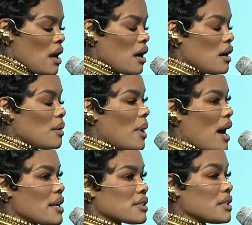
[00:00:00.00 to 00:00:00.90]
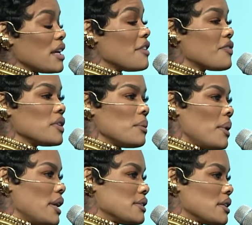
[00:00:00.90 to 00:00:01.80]
Honestly, it feel
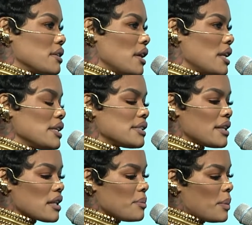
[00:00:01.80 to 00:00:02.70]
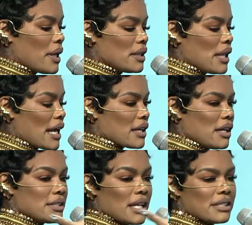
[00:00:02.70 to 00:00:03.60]
amazing. And it's nothing but like
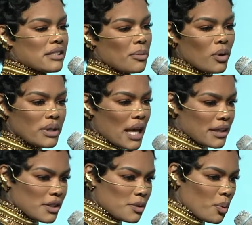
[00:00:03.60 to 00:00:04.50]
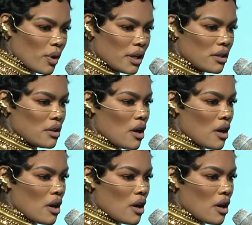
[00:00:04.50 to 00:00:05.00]
a testimony at this point, you